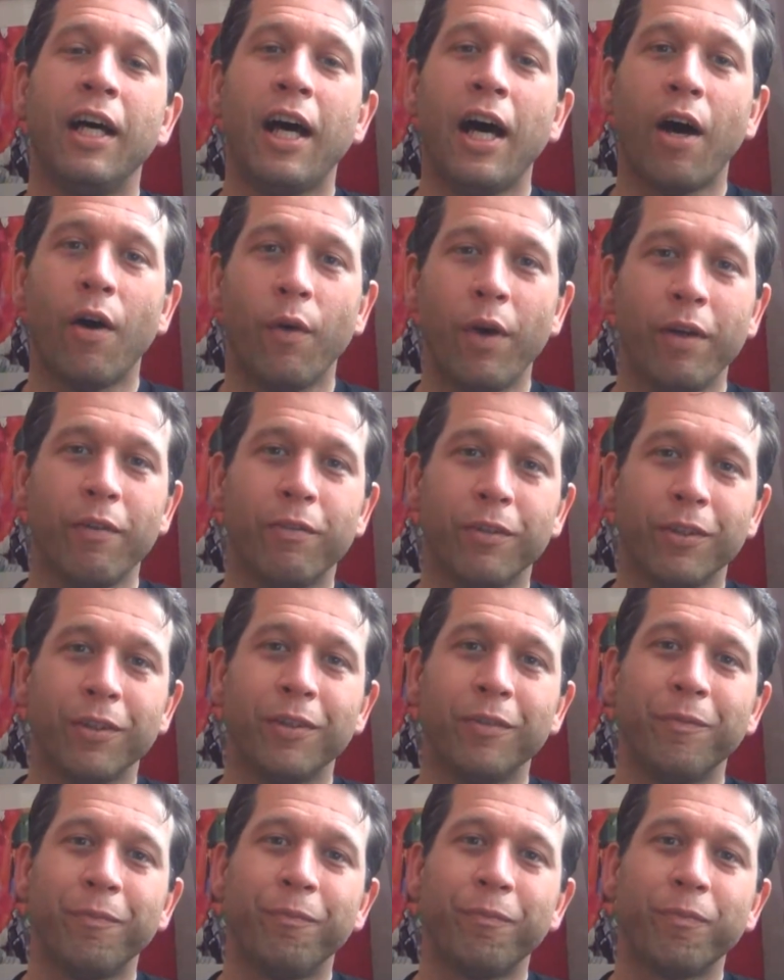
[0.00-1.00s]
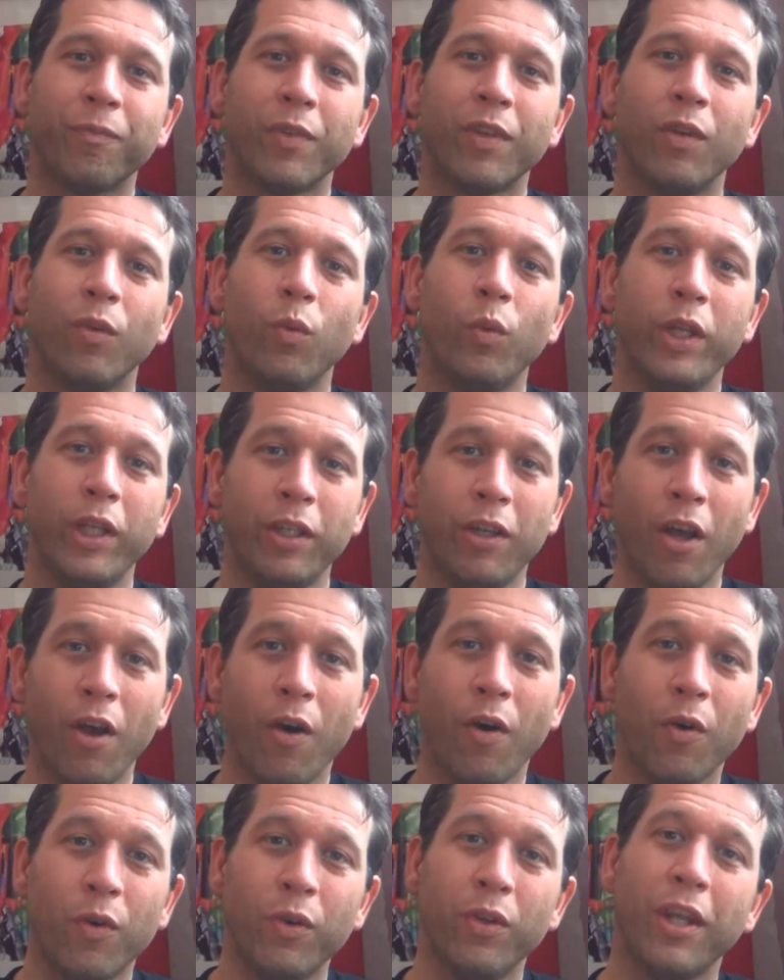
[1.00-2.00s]
However, we
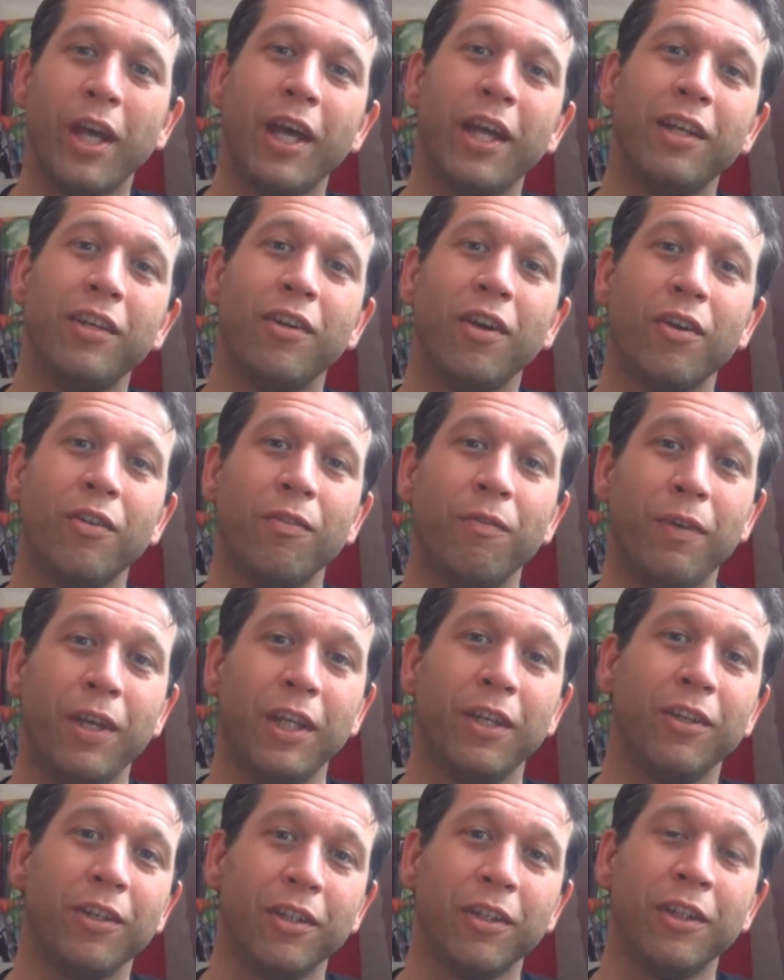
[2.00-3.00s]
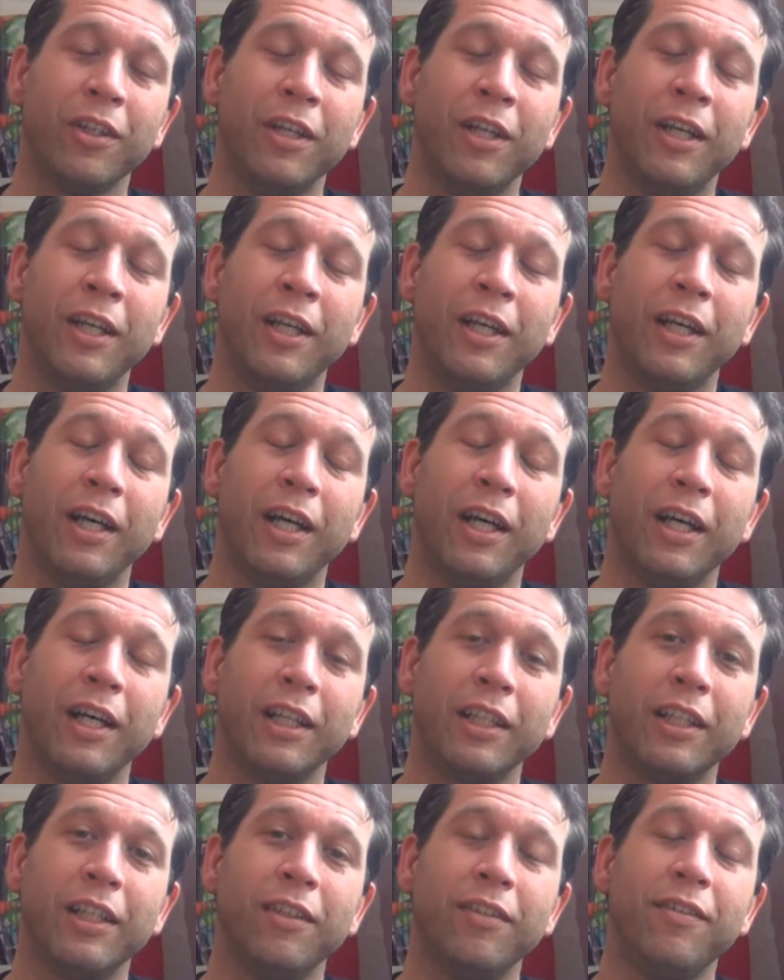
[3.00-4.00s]
know that Darth Vader
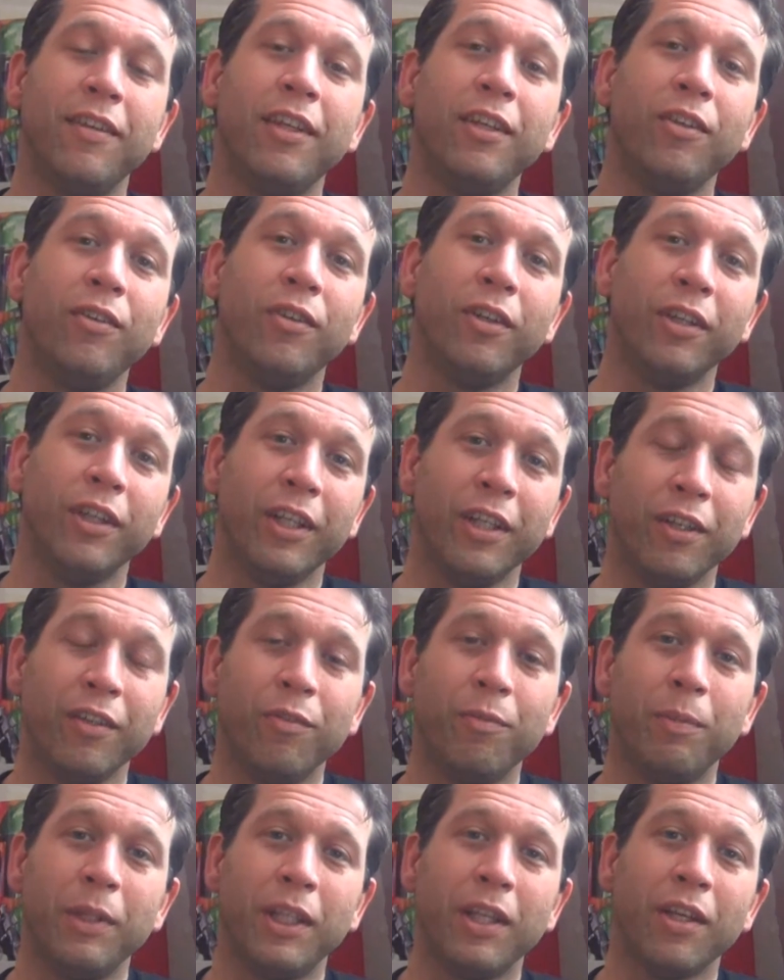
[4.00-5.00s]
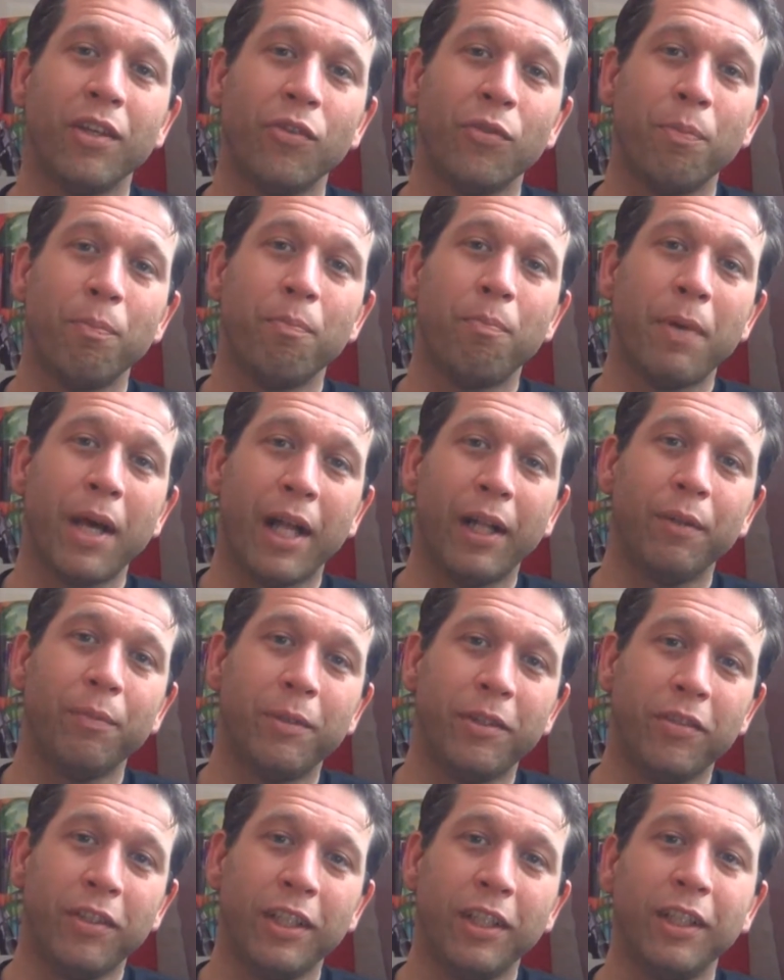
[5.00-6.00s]
continued to live because
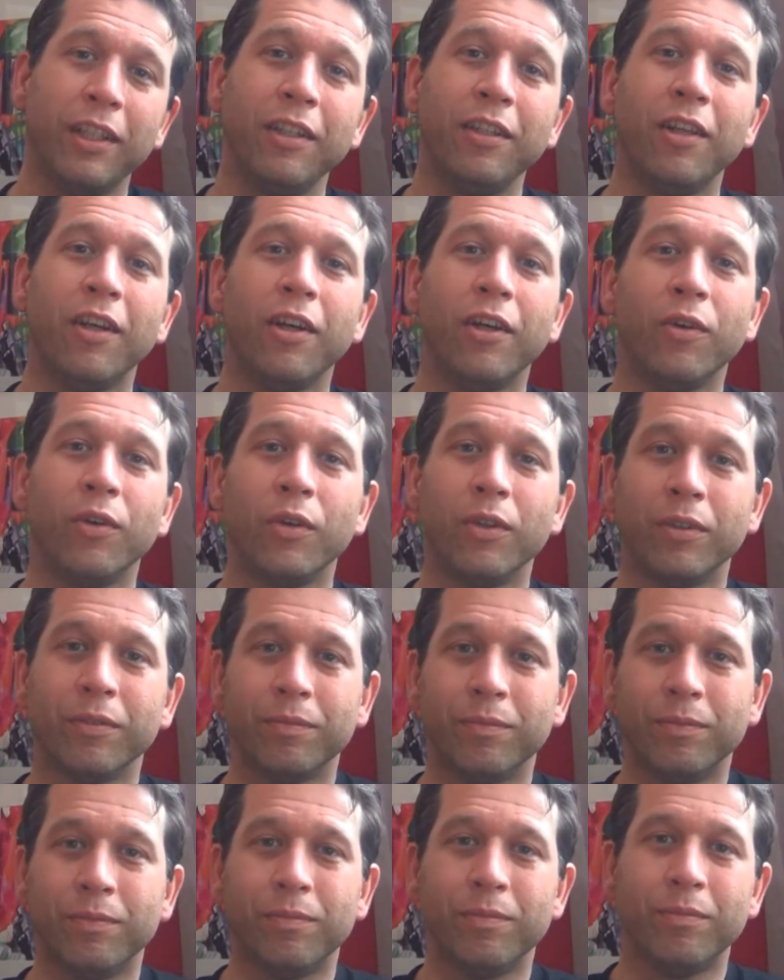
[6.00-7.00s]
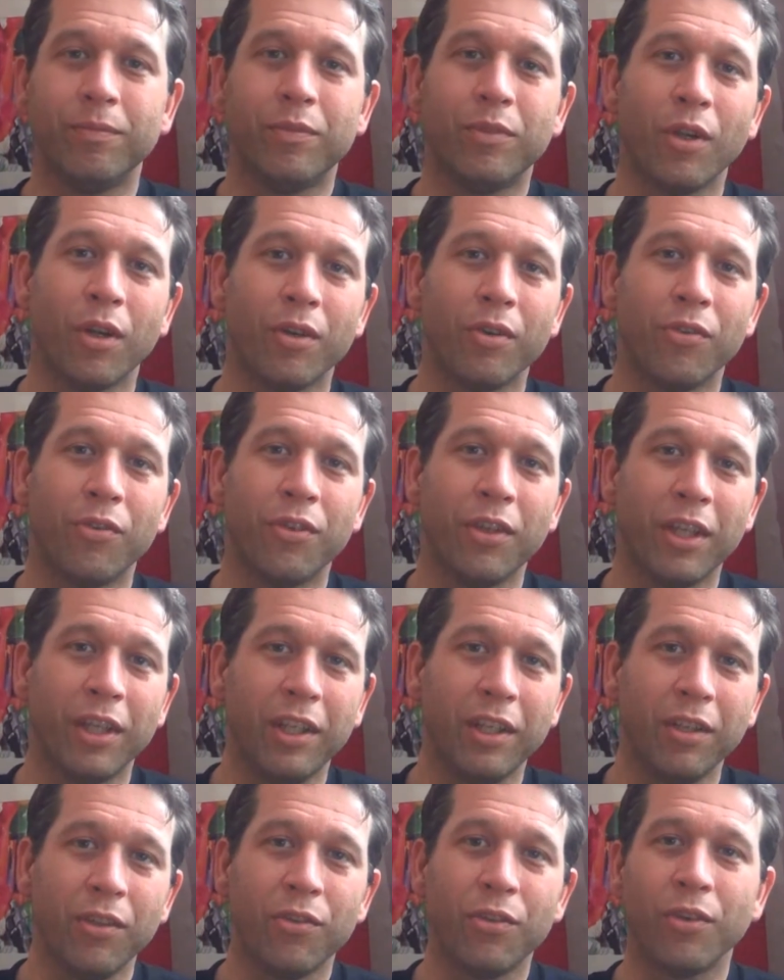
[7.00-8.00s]
Palpatine, or Darth
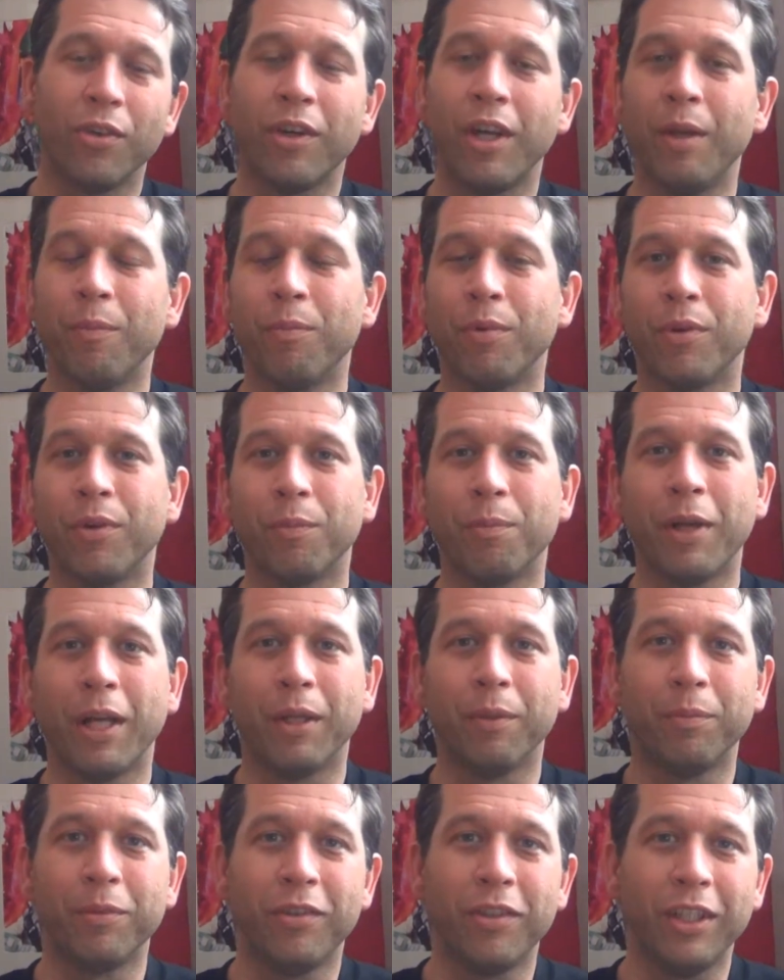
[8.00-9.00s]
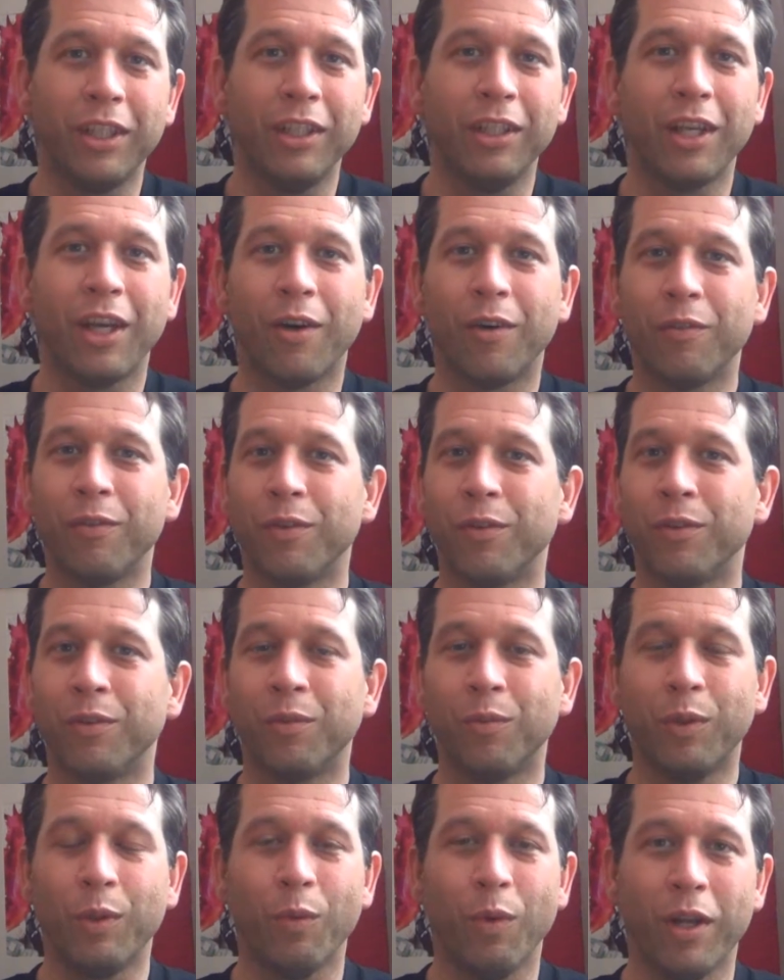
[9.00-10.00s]
Sidious, or Emperor Palpatine, however
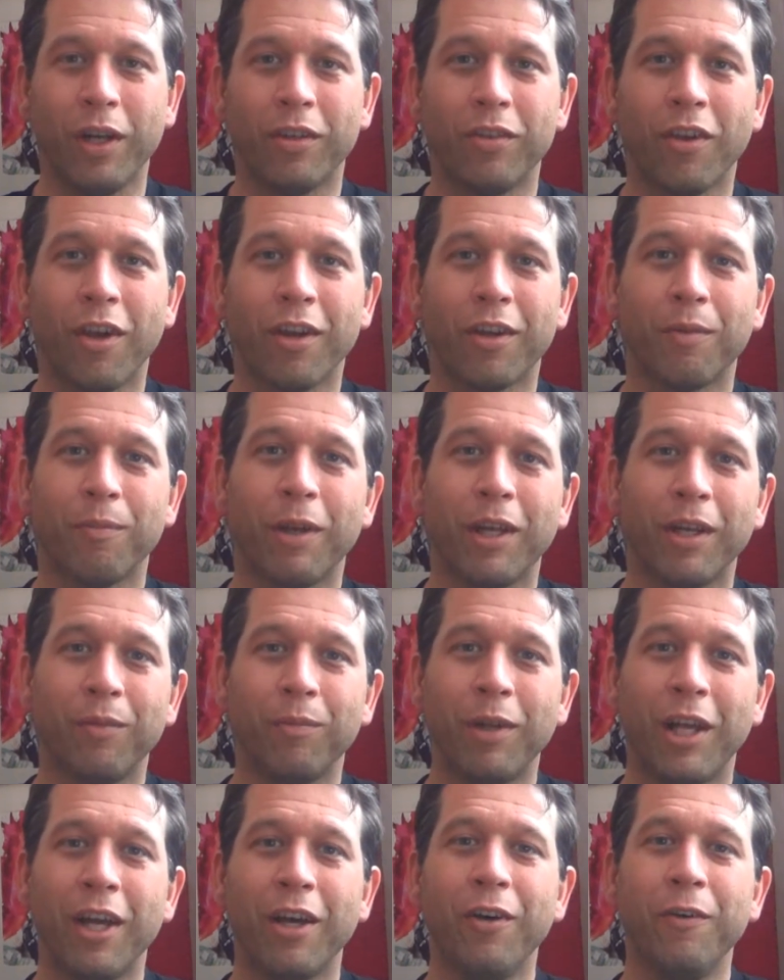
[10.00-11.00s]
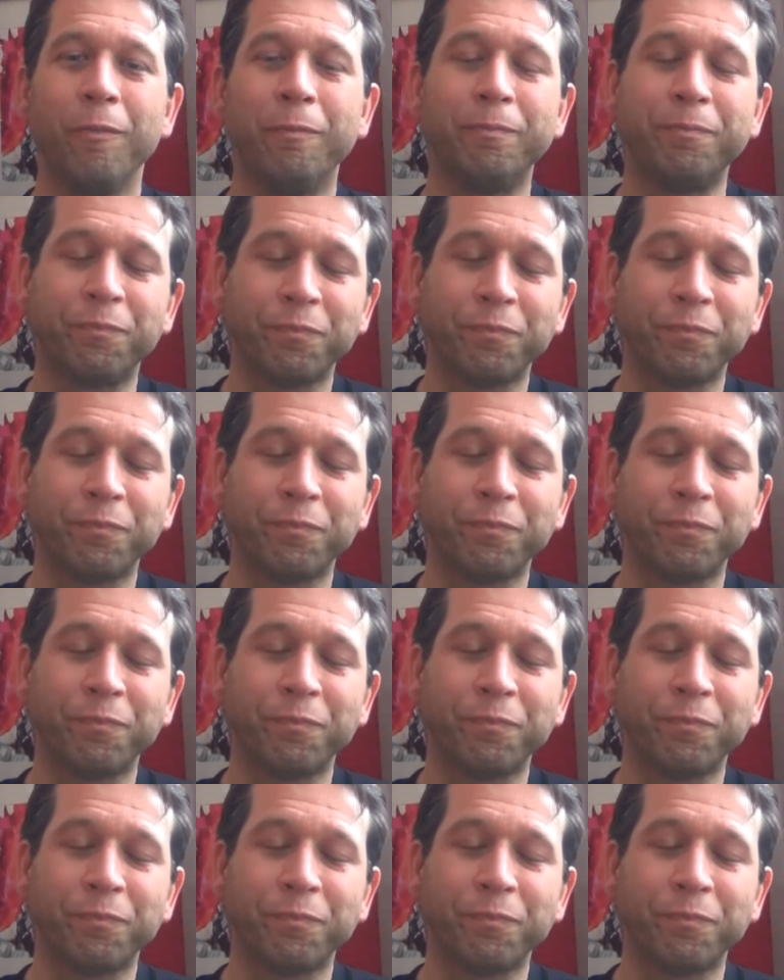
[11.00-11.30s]
we want to talk about him now,